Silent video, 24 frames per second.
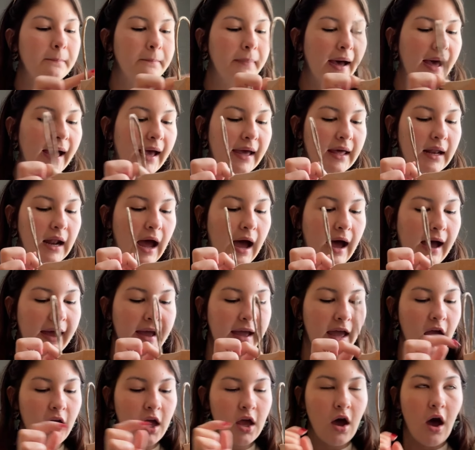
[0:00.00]
But
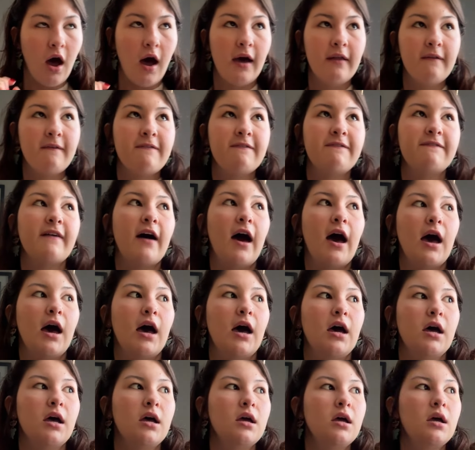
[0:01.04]
I got
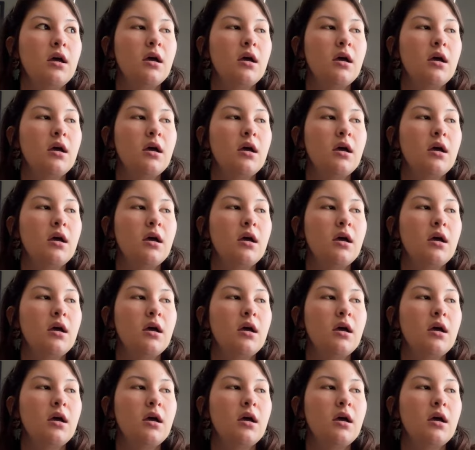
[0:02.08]
pho.